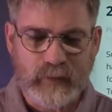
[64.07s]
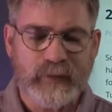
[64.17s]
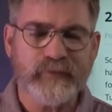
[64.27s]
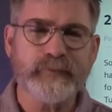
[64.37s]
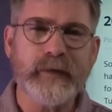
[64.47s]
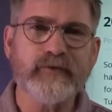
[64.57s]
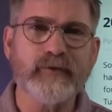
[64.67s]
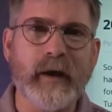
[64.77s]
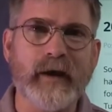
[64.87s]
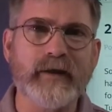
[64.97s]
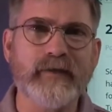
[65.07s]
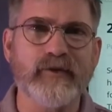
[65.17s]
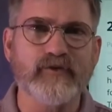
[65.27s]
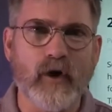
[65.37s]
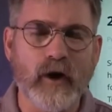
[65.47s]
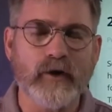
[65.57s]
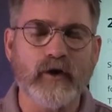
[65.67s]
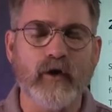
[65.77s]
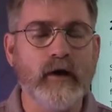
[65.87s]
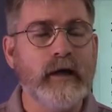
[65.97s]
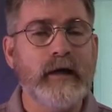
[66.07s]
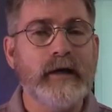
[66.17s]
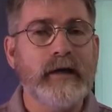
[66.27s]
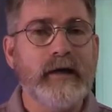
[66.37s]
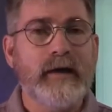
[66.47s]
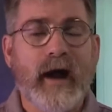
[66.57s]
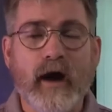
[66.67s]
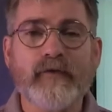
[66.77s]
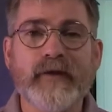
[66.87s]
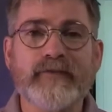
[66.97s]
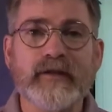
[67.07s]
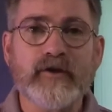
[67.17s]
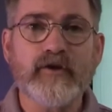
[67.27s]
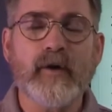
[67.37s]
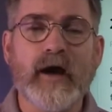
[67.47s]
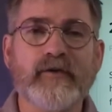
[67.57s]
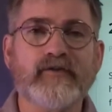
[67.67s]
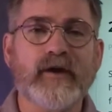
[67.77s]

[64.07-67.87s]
It speaks about in this article how that the U.S.